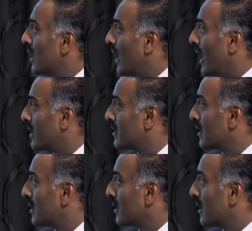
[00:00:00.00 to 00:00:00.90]
And
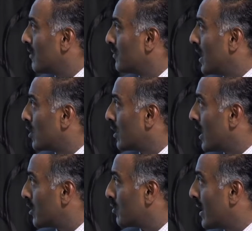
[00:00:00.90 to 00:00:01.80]
if the
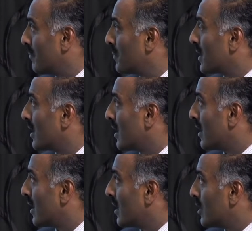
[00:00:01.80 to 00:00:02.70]
echocardiogram
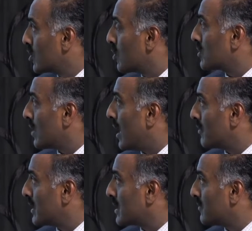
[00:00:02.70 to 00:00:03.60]
shows
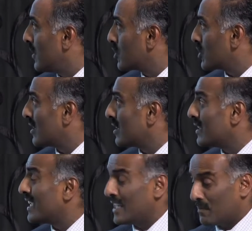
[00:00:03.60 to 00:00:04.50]
RV dysfunction,
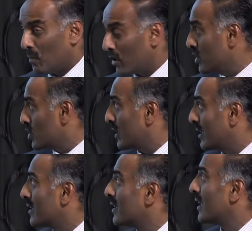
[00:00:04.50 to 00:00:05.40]
they need monitoring
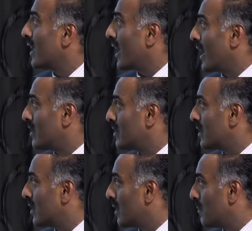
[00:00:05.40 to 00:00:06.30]
and
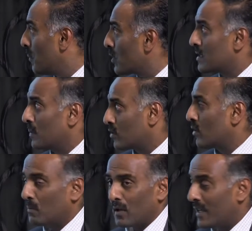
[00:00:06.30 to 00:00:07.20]
possible
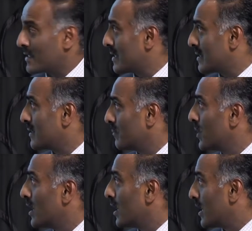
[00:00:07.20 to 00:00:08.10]
thrombolysis.
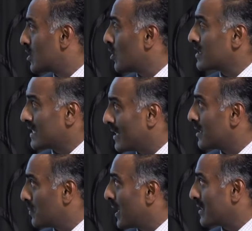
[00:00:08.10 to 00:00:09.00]
It's not
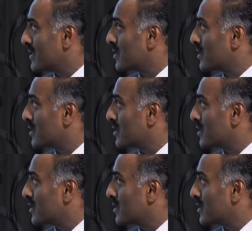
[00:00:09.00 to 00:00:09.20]
standard practice.